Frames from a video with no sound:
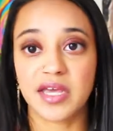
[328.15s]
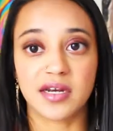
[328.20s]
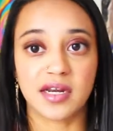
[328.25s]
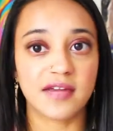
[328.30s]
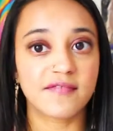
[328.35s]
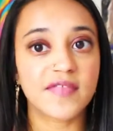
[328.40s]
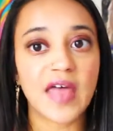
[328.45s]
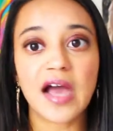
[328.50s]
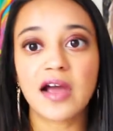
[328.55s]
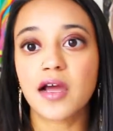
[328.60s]
And
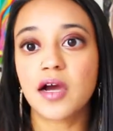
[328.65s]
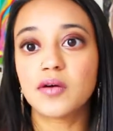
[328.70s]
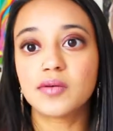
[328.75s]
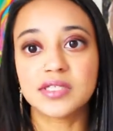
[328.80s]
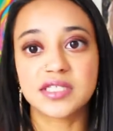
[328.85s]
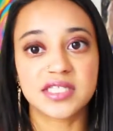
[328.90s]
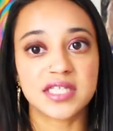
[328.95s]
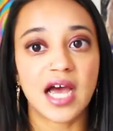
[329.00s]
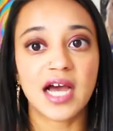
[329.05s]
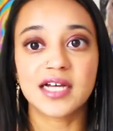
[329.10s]
if that
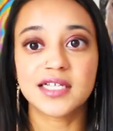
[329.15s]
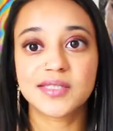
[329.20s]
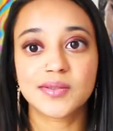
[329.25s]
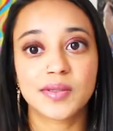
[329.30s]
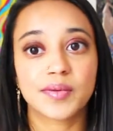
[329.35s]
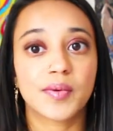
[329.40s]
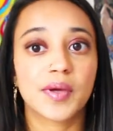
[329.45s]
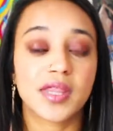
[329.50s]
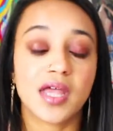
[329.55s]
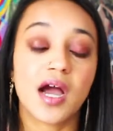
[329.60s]
coincides
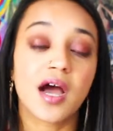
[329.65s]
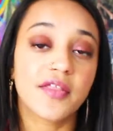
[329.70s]
with what